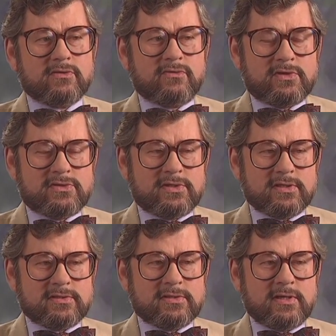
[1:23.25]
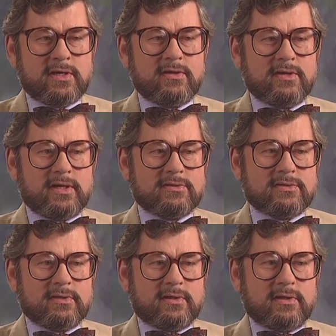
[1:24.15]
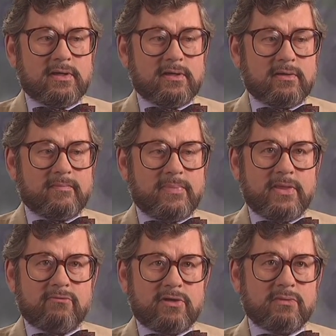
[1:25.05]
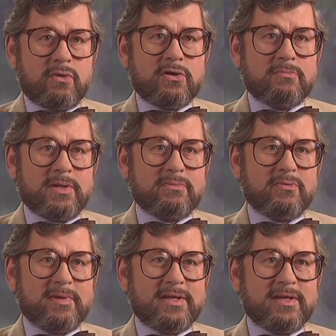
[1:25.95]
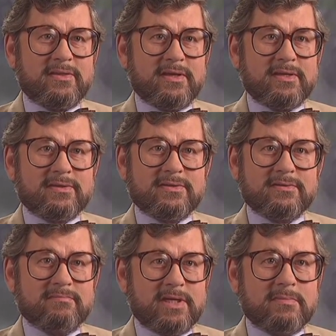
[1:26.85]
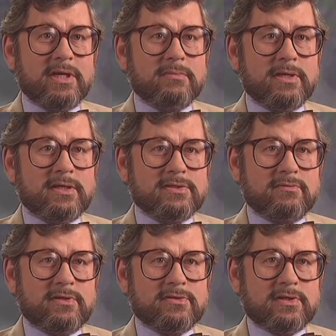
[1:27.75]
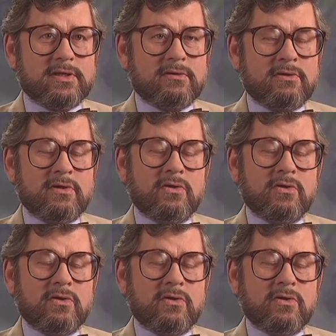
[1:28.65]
The first is that there really were people making things many, many millions of years ago,